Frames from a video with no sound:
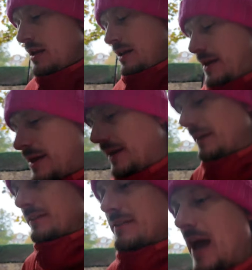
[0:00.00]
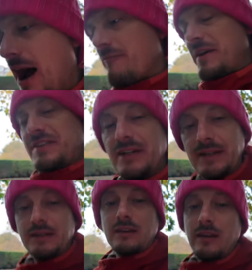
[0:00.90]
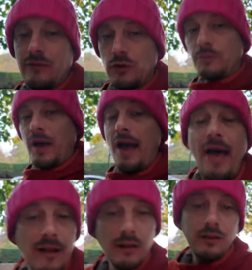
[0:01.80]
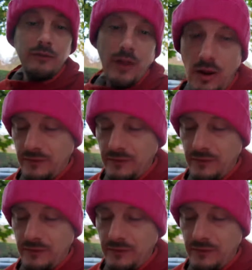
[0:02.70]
is I've basically given up a hell of a lot